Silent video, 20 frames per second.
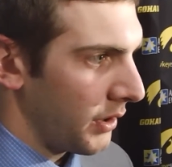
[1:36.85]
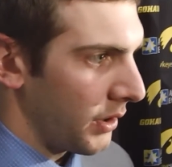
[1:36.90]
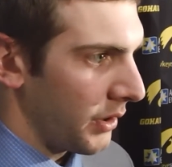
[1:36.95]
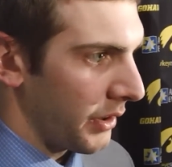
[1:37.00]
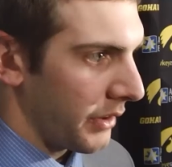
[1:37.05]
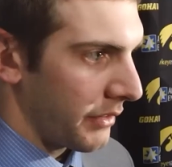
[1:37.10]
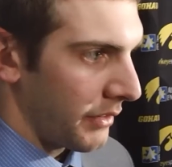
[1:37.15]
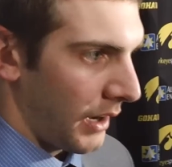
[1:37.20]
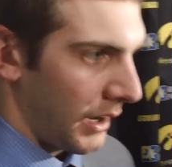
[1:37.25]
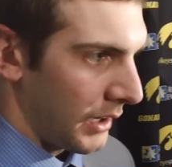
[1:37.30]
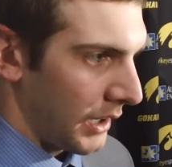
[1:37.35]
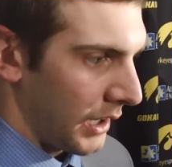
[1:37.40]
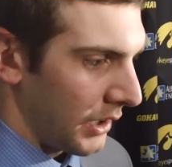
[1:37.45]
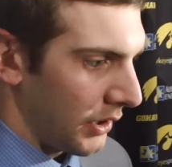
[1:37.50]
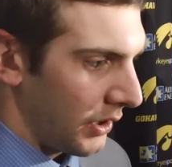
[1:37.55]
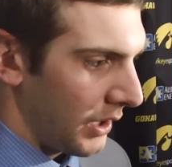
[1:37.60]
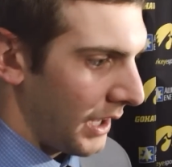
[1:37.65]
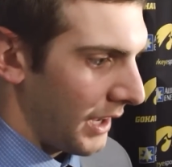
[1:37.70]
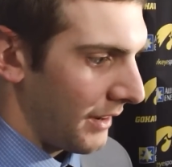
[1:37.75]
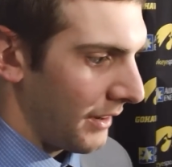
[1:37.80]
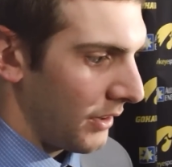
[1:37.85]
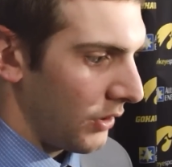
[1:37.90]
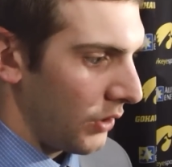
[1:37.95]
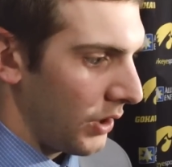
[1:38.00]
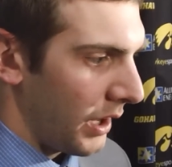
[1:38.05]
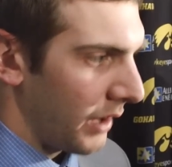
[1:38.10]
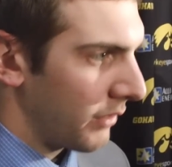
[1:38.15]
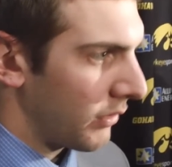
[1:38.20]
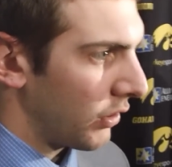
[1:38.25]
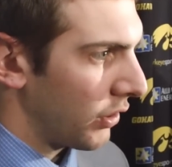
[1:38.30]
You know, on the sideline, you
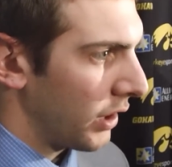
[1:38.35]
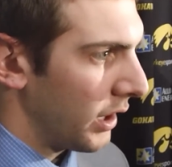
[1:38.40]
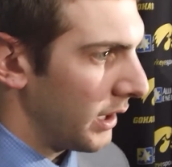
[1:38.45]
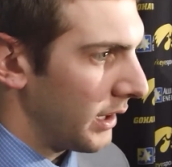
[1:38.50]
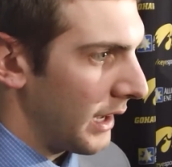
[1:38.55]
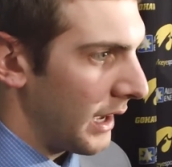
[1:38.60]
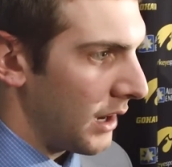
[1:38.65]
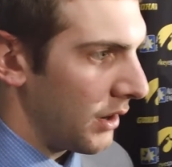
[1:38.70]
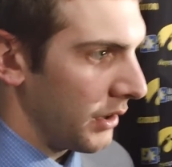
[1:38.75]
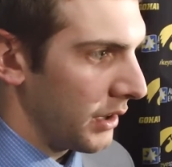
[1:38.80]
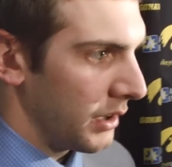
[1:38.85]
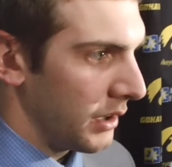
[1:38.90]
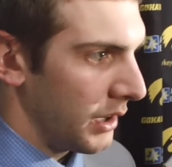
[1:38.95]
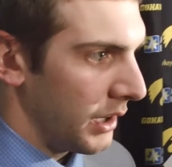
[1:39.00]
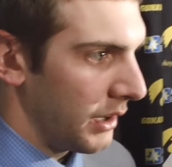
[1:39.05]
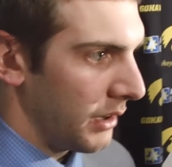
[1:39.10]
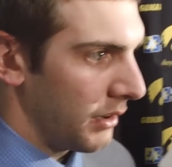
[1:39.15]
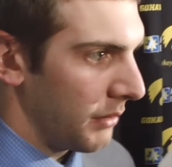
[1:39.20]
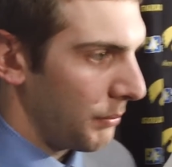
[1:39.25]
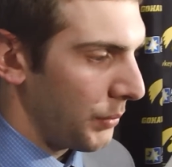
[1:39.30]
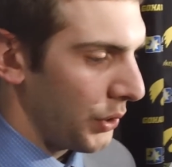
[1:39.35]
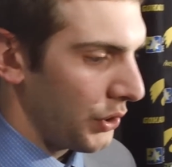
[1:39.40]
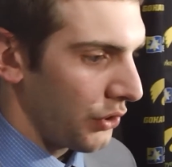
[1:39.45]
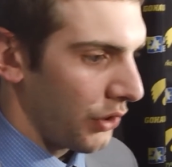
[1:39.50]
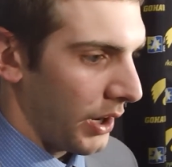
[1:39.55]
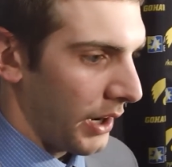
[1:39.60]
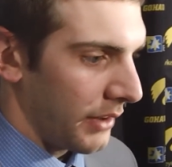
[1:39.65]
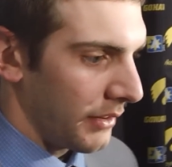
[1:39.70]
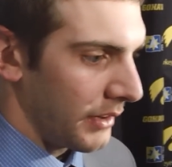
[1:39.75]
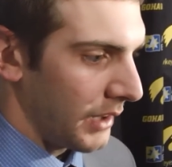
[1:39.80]
can't start getting down and putting
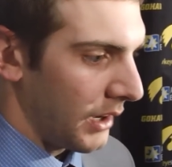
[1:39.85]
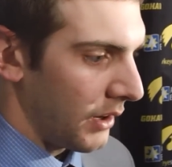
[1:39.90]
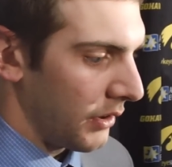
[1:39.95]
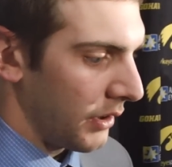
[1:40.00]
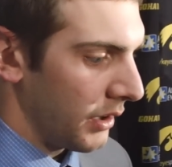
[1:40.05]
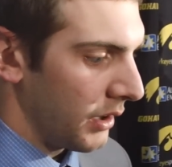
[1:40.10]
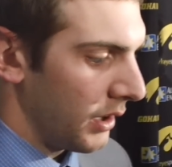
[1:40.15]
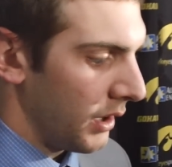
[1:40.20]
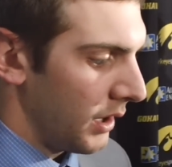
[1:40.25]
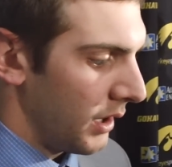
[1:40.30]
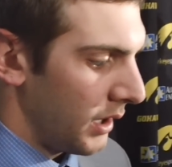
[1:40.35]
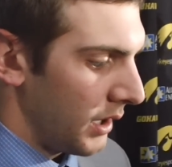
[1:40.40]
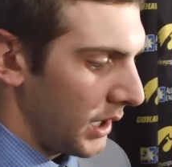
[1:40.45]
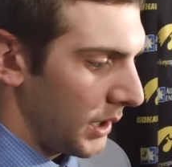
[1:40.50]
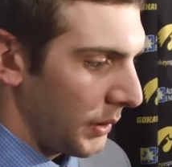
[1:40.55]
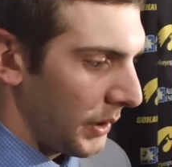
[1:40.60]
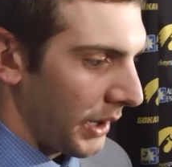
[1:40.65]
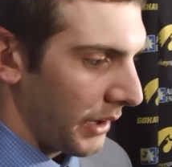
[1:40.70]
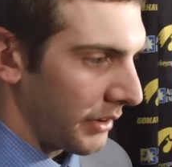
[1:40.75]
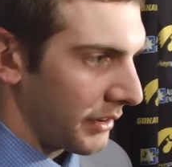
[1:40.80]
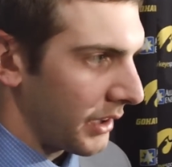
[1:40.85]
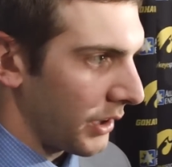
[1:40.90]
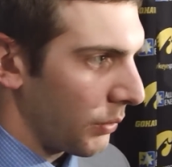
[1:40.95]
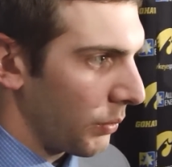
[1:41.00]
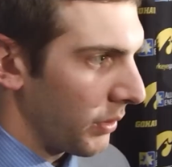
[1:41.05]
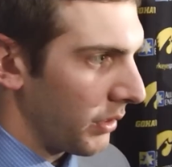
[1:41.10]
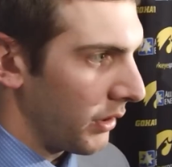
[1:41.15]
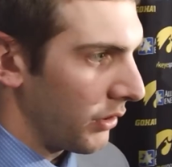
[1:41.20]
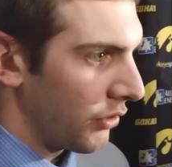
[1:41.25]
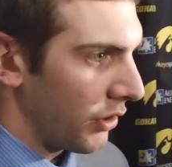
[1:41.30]
your heads down. And we got to stick
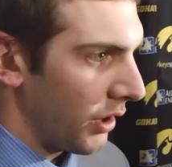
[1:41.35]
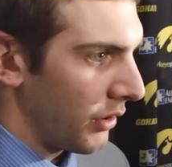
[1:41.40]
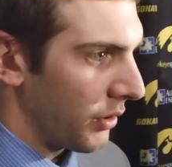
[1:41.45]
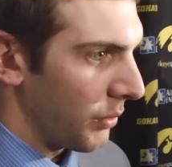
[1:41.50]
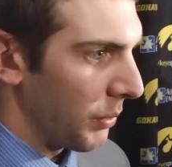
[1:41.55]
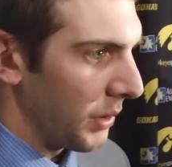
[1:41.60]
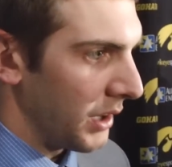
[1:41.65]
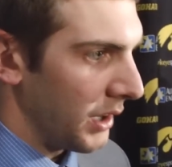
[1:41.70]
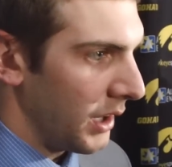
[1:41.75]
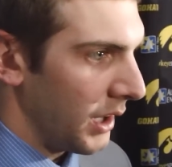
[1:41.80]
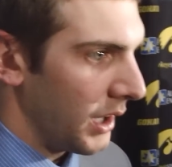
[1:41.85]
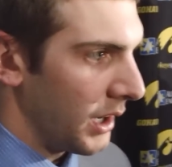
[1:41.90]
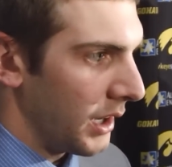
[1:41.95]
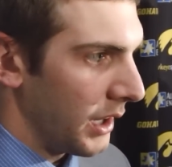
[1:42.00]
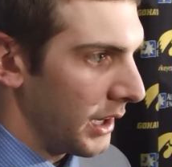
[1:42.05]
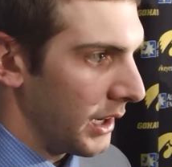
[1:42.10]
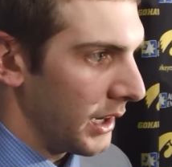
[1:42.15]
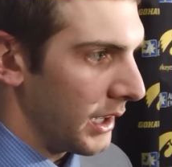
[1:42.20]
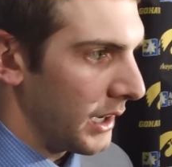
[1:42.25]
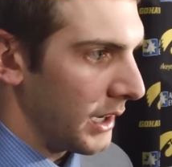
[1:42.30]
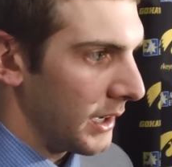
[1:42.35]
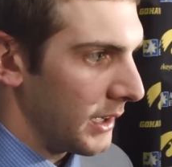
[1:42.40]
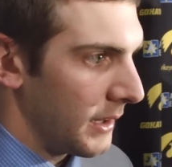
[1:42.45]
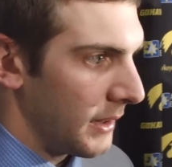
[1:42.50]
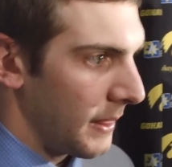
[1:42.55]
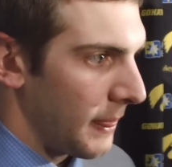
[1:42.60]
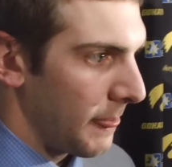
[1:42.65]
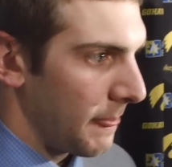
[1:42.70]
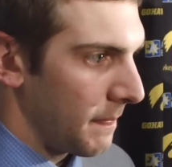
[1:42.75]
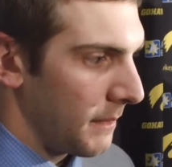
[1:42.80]
with each other, and we did.
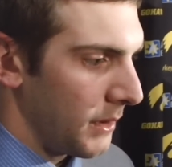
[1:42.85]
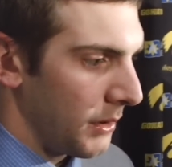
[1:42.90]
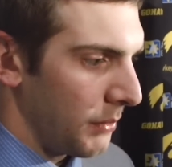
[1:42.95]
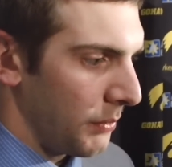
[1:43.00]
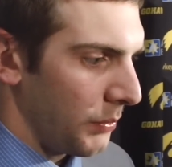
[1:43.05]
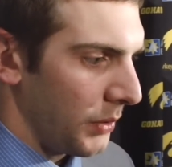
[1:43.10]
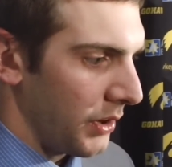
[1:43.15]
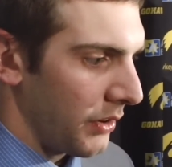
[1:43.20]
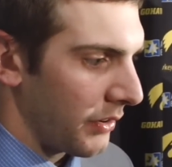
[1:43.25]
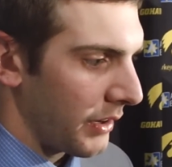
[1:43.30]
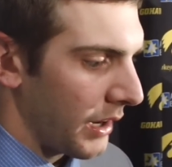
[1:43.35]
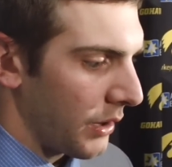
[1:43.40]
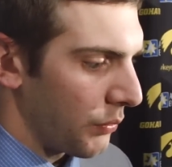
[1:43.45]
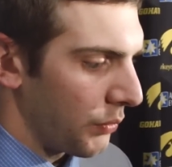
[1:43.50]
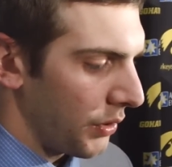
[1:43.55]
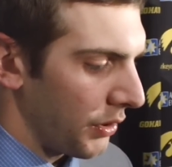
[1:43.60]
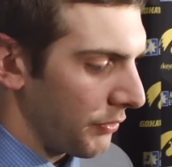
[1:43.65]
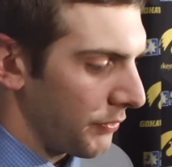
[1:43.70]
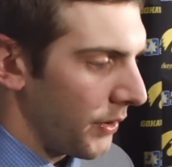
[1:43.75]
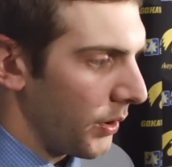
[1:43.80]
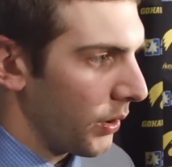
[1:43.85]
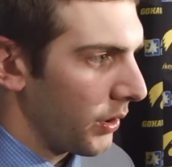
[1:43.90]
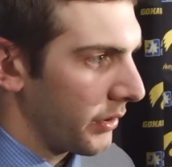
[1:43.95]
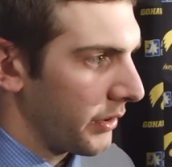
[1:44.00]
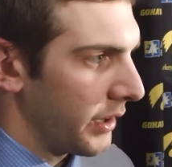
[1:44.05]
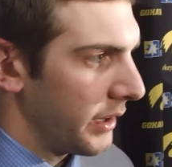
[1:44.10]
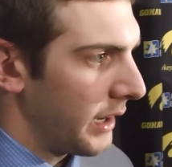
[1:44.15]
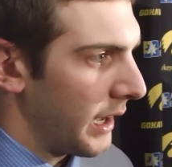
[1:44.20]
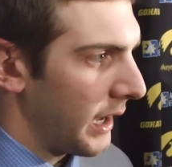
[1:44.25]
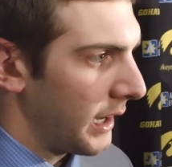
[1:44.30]
And we just got to really
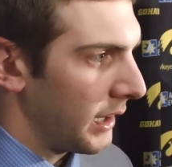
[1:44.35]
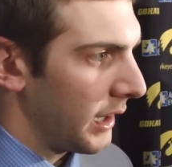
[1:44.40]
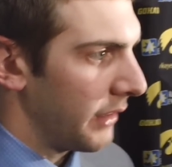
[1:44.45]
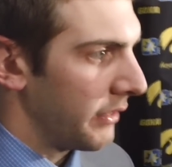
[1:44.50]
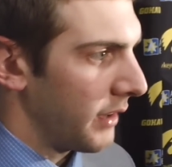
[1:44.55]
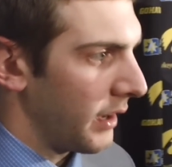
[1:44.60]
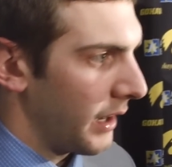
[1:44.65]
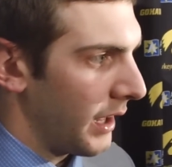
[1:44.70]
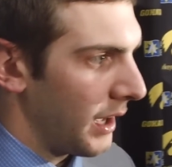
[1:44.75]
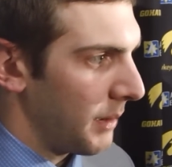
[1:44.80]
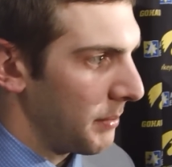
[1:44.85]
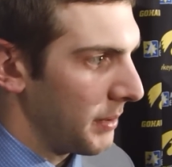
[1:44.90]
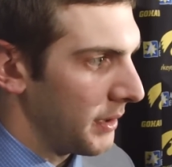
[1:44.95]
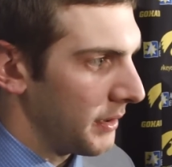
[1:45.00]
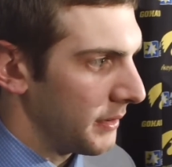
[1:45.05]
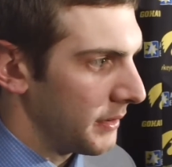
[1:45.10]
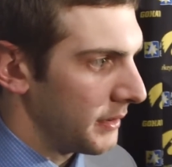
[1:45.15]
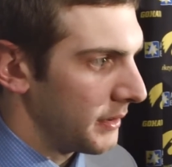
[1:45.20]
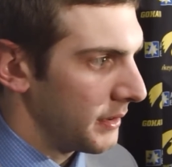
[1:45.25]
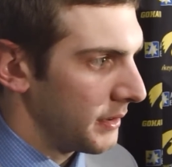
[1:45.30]
focus on not letting that happen.